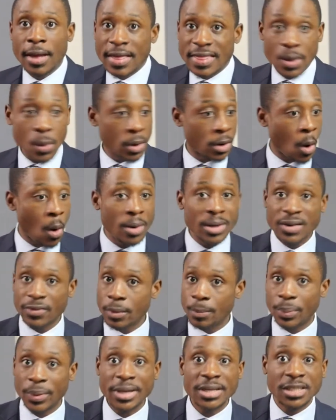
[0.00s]
They were going
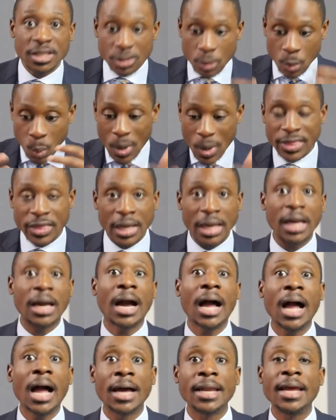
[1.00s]
different places with
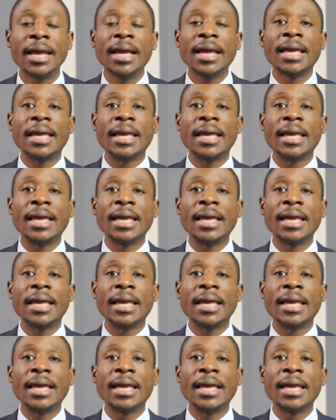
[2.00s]
God,